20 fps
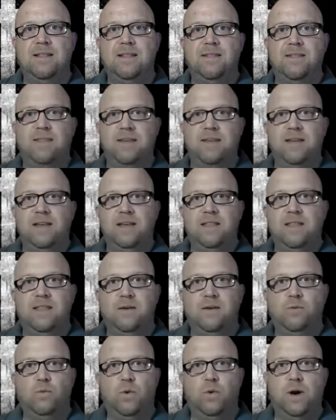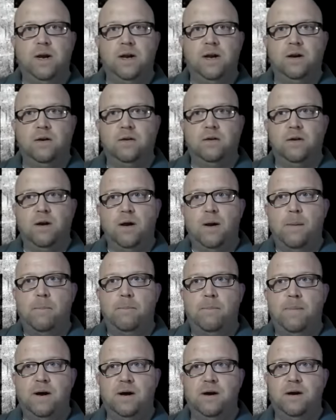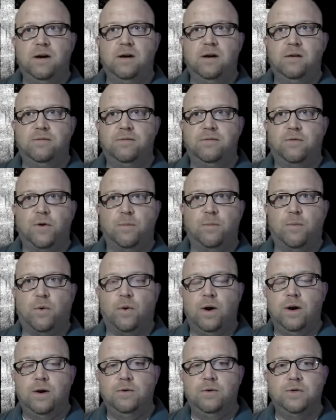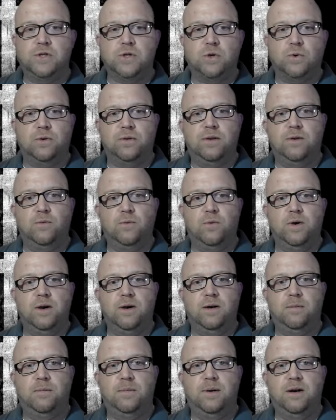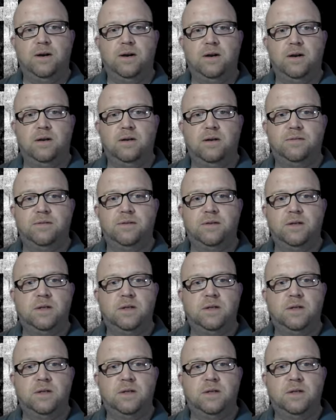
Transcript: and think that we're above reproach, or that we're above